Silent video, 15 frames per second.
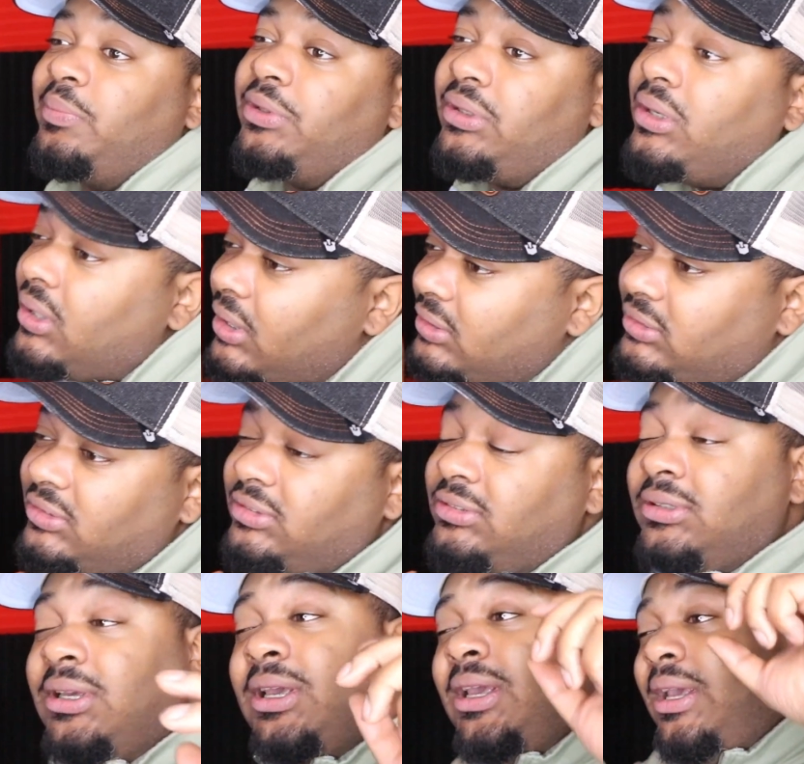But Goodz
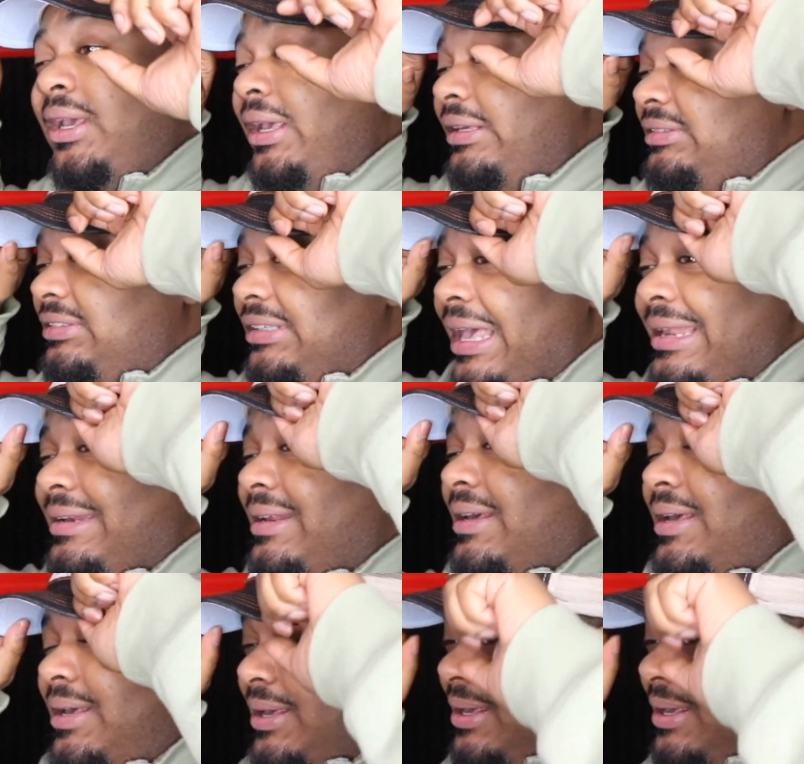is he's setting the